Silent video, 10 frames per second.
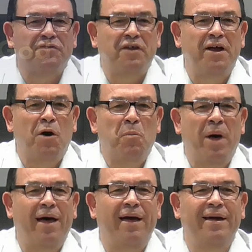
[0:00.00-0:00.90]
and
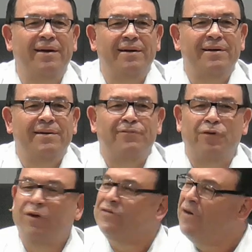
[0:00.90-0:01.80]
obey, for
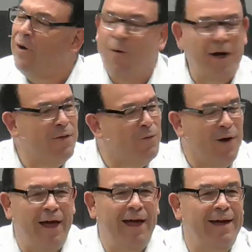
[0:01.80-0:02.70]
there's no other
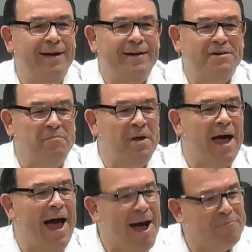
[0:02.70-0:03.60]
way to be
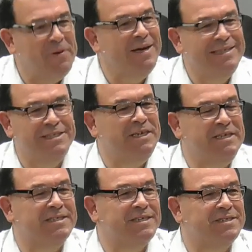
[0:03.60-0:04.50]
happy in
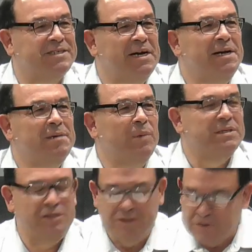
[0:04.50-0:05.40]
Jesus
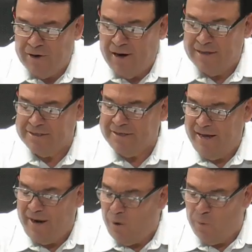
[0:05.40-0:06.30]
but to trust
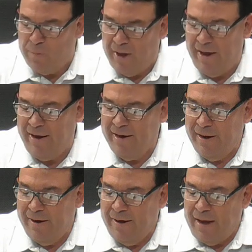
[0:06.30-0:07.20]
and obey.
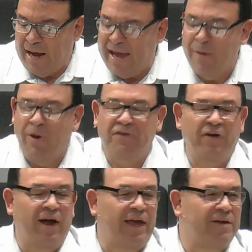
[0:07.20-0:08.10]
I can't wait till
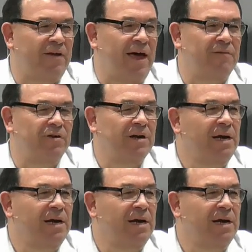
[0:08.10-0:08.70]
I get to heaven.